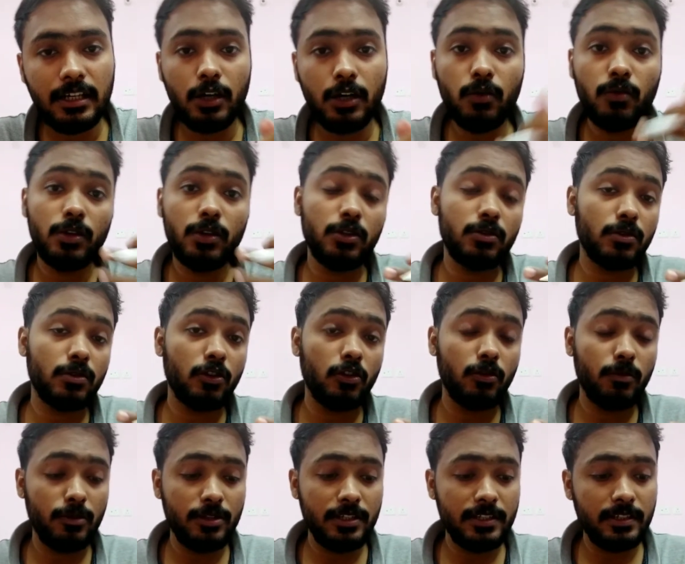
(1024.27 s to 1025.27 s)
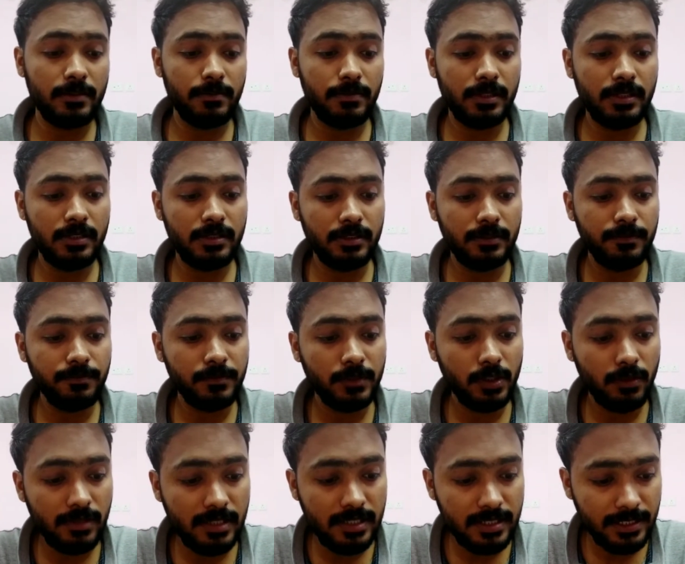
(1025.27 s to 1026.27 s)
how will you talk about this repulsion? You
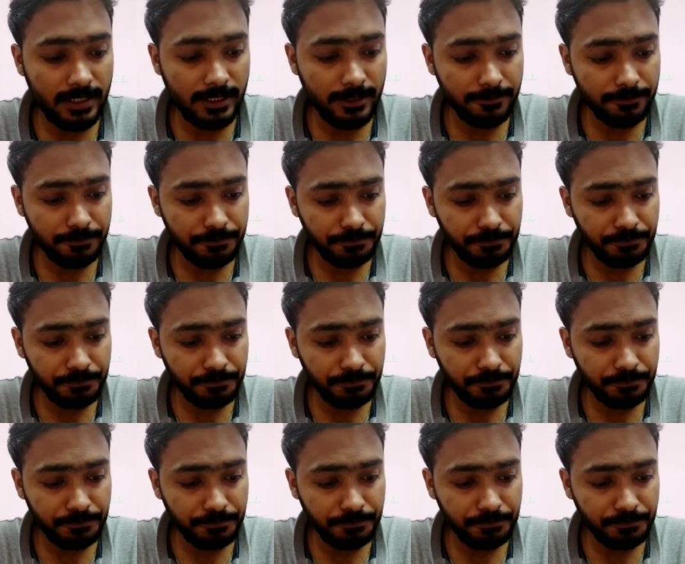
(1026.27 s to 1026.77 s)
will see